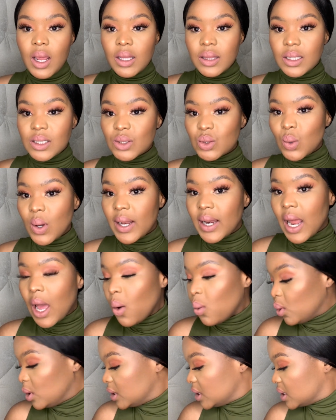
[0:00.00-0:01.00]
This one I
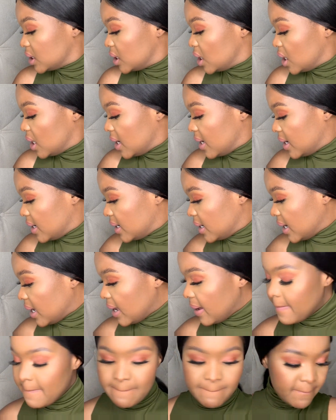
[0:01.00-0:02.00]
would
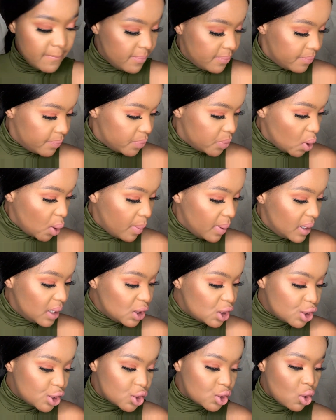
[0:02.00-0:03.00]
normally
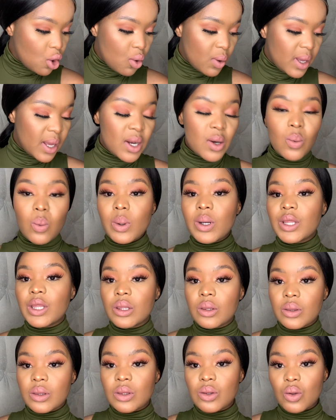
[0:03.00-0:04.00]
just go in
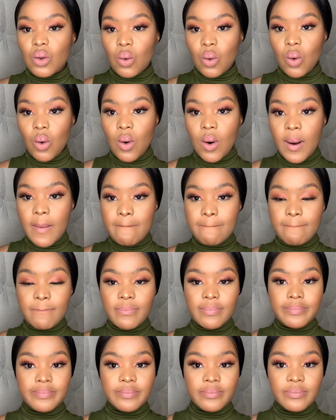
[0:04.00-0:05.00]
with your
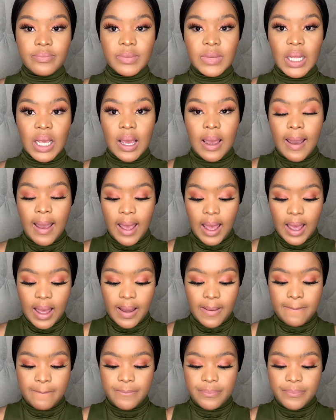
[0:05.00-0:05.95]
I'd